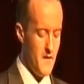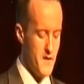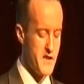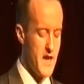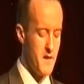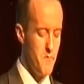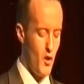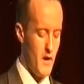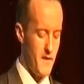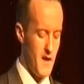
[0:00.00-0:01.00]
The second
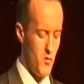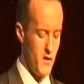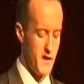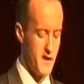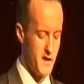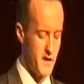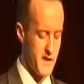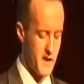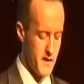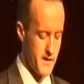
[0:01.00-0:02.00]
point that I wanted to
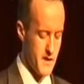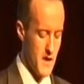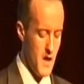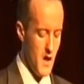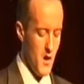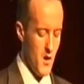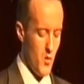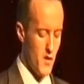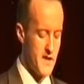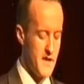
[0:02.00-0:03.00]
discuss
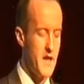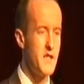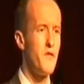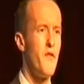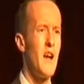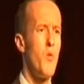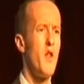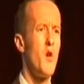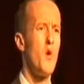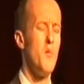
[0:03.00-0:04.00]
was to identify
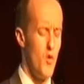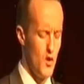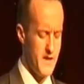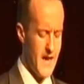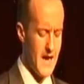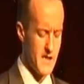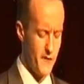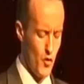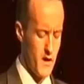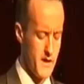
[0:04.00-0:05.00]
whether we're more
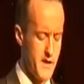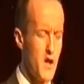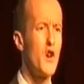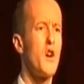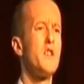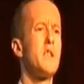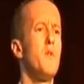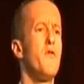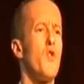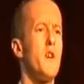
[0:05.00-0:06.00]
task-focused or
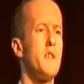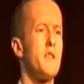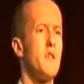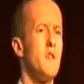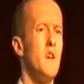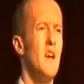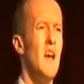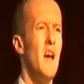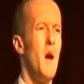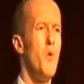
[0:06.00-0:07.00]
customer-focused.
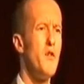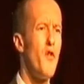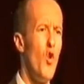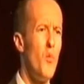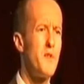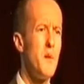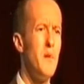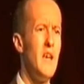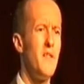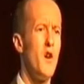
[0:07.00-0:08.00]
I would have hoped that
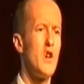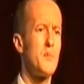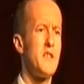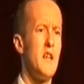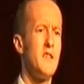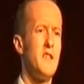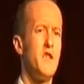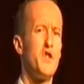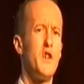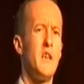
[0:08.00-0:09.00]
being in the hospitality
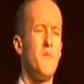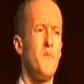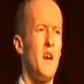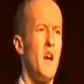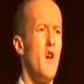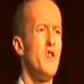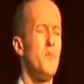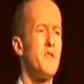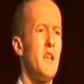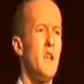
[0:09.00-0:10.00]
industry, that
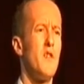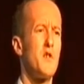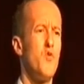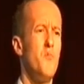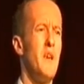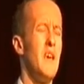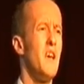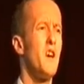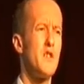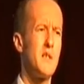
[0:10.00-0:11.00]
100% of us would be
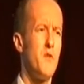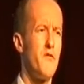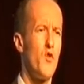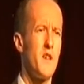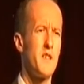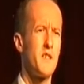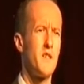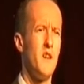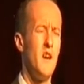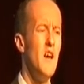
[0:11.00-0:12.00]
customer-focused.
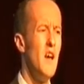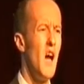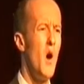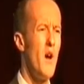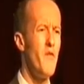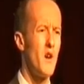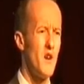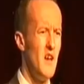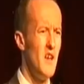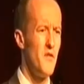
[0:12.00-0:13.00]
However,
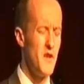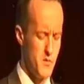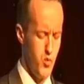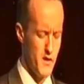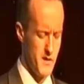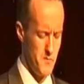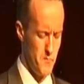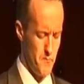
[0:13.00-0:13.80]
this wasn't